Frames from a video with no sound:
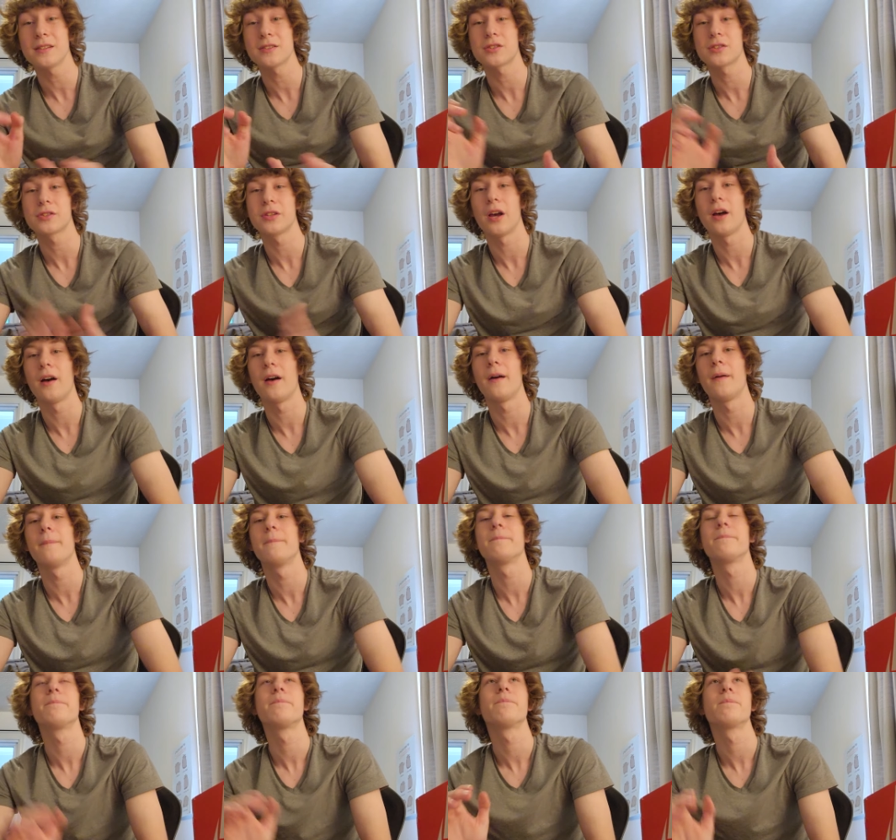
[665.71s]

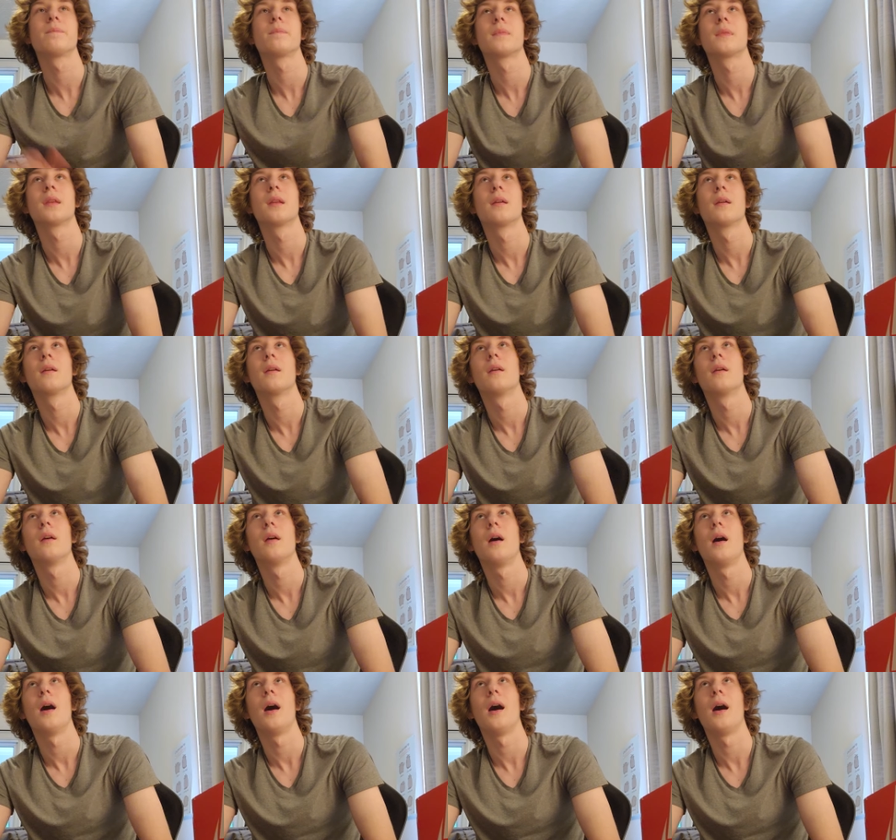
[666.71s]
some,
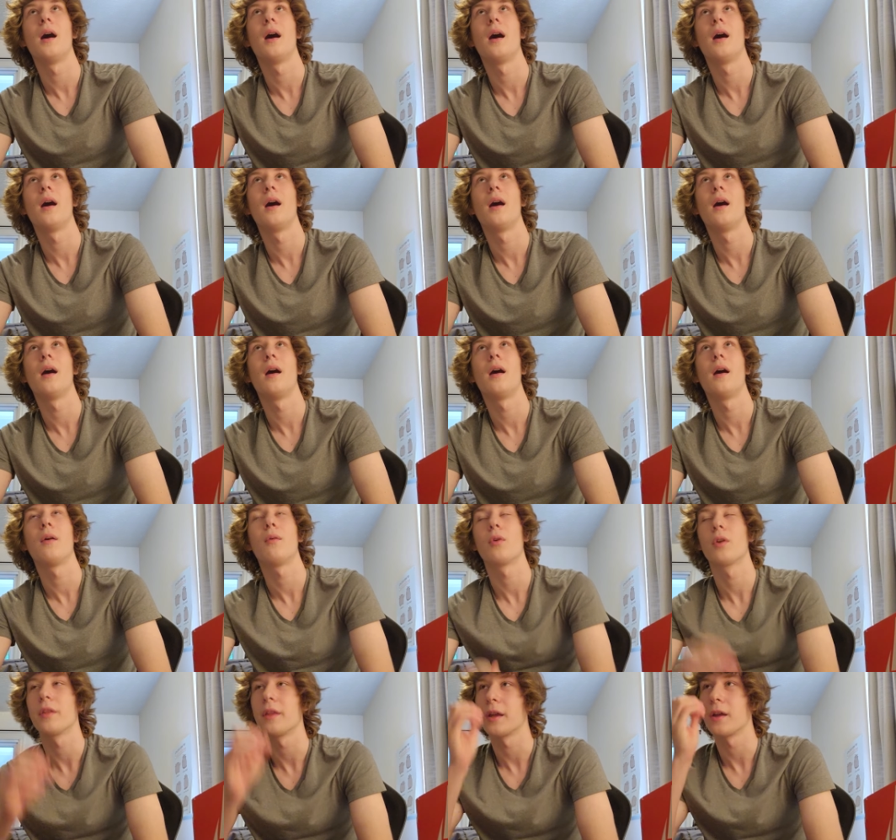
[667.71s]
what
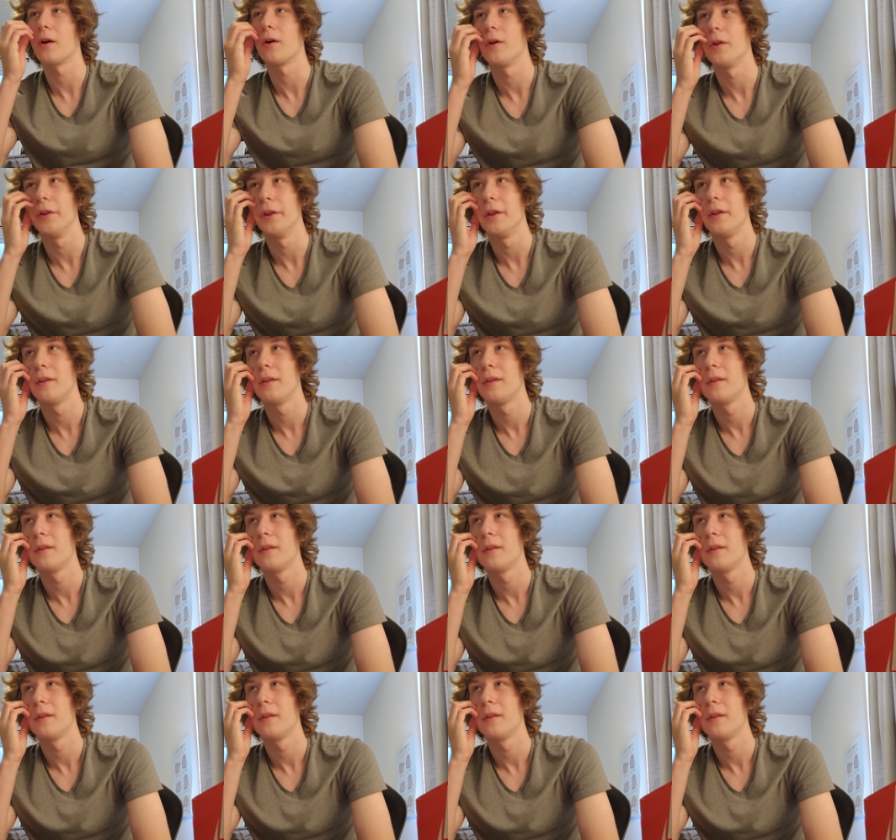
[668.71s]
are they called?